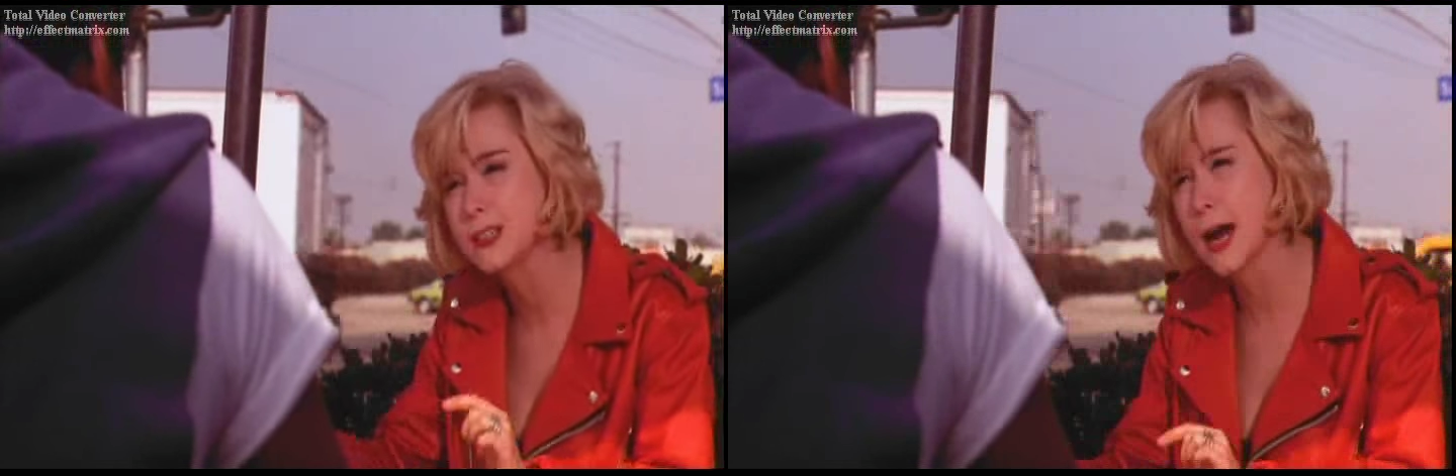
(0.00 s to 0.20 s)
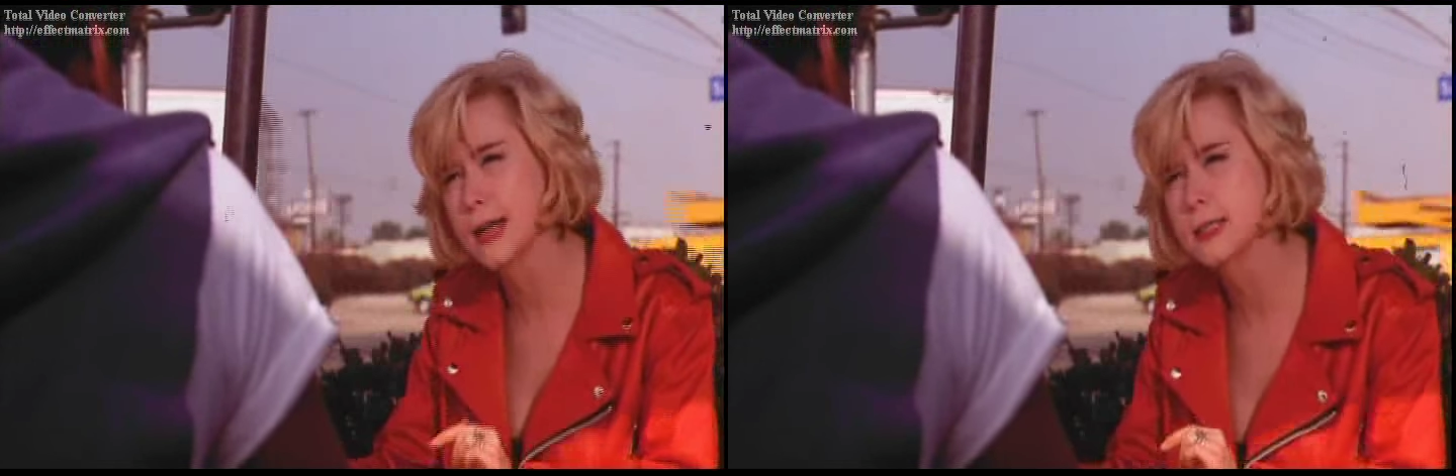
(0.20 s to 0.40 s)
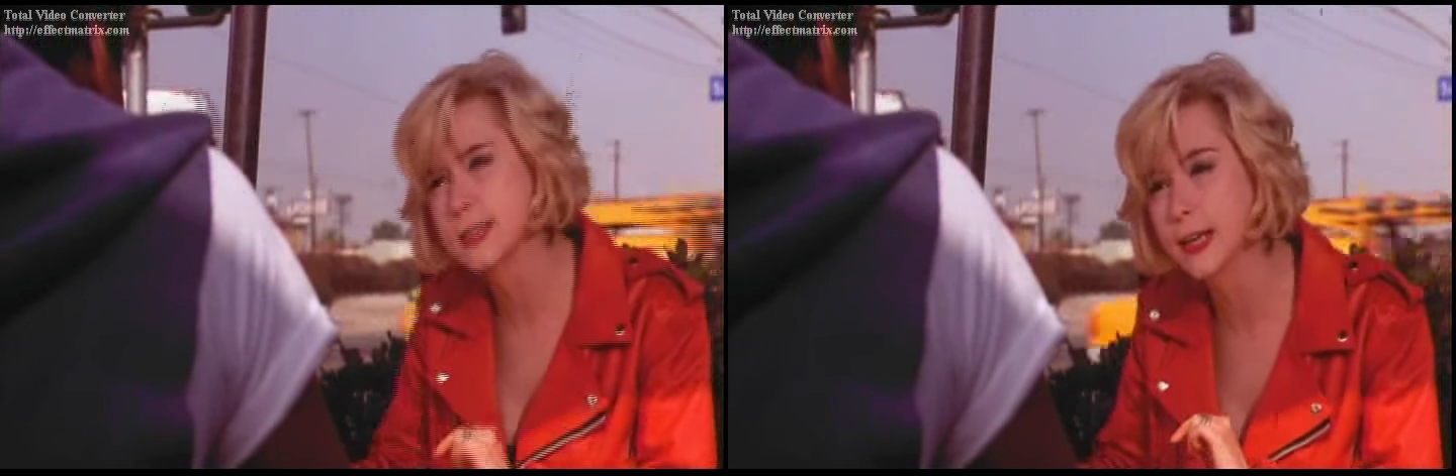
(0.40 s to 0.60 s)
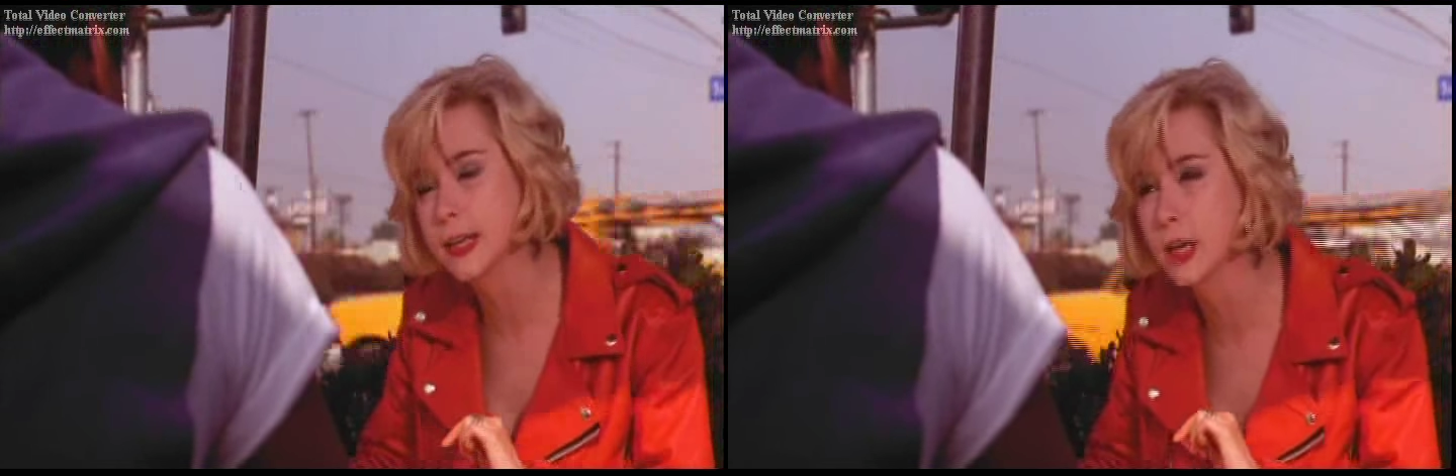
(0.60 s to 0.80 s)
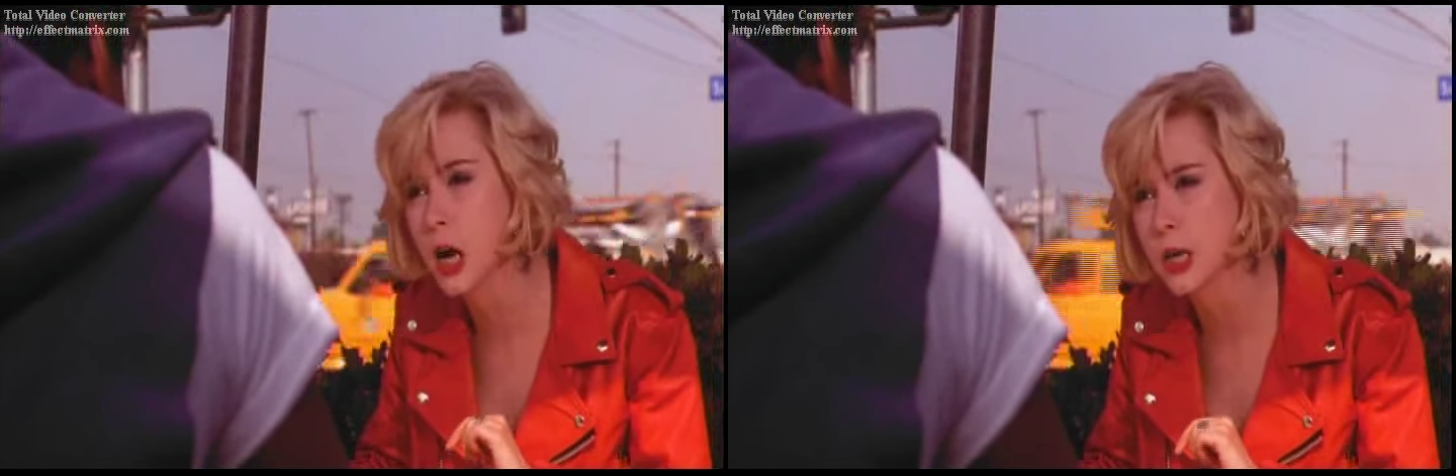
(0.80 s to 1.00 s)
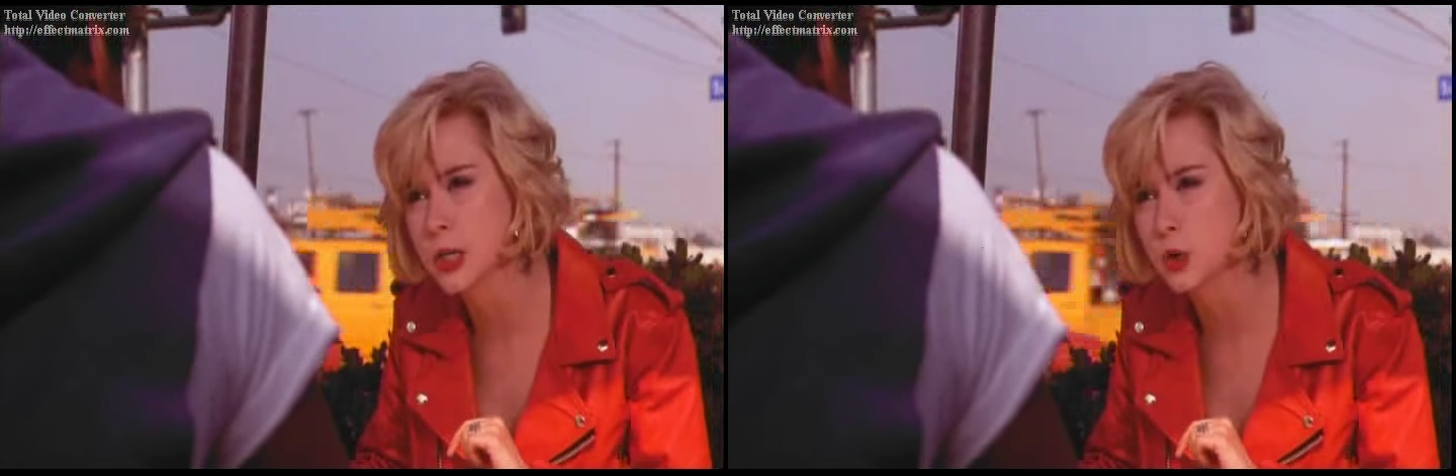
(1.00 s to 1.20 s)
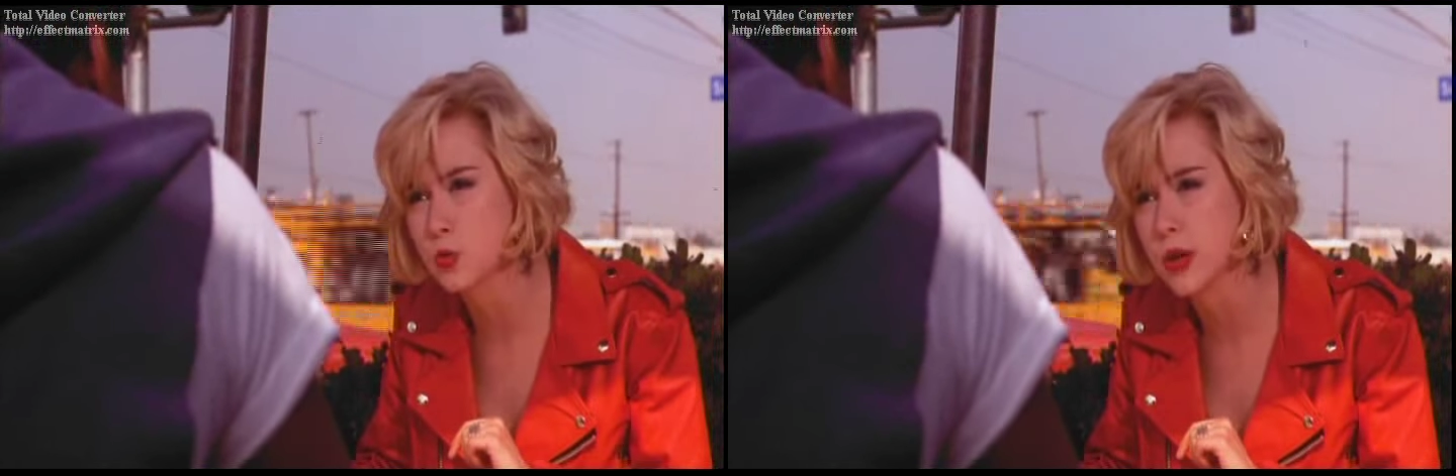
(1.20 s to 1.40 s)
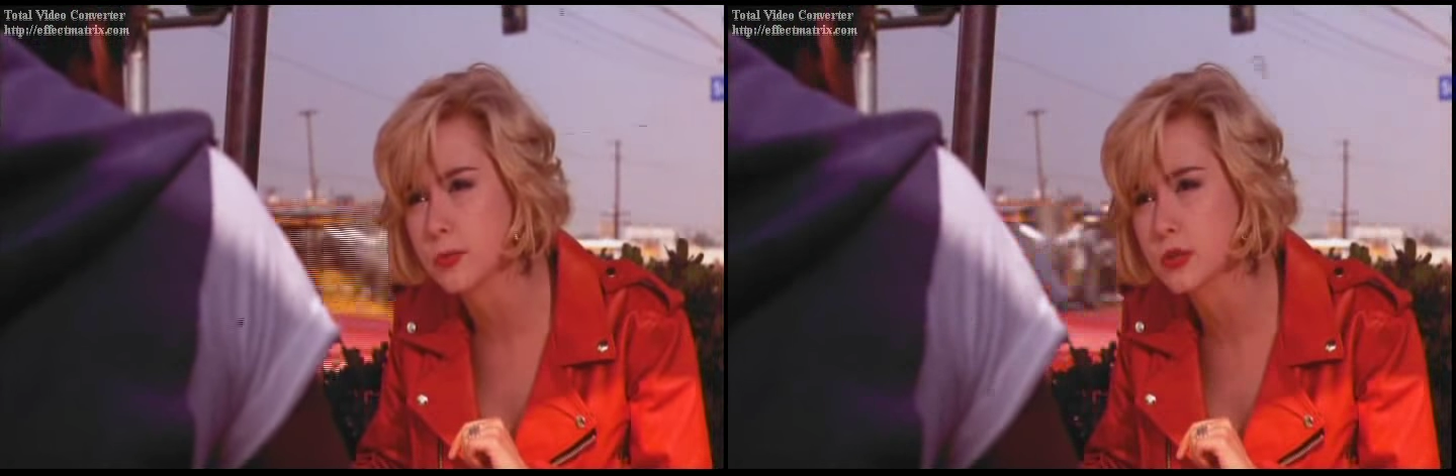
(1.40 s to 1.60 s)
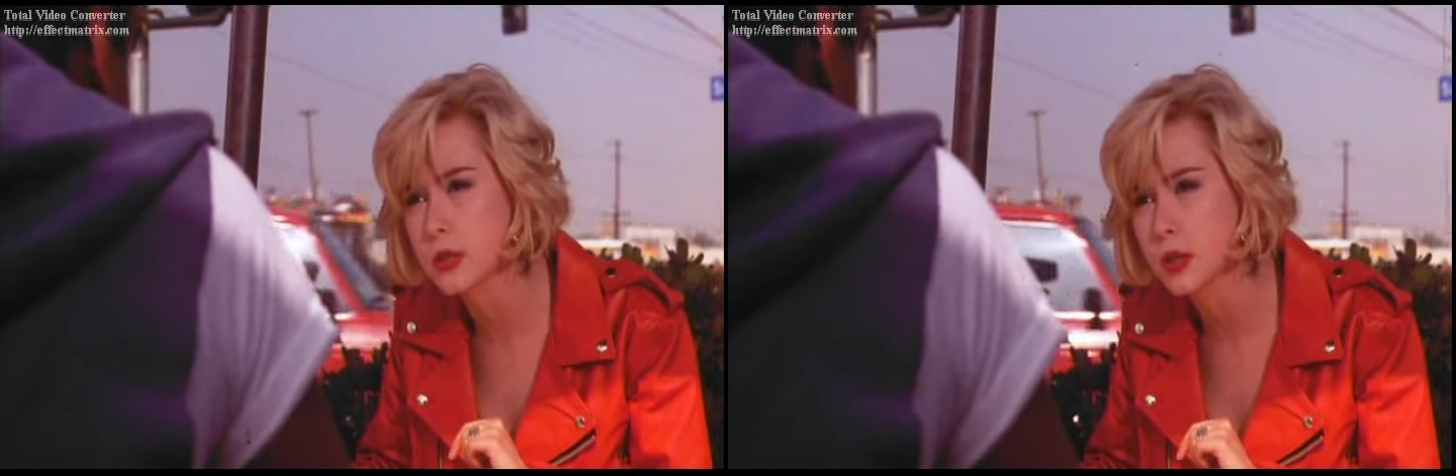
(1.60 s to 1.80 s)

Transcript: guy sticking a gun in his ribs.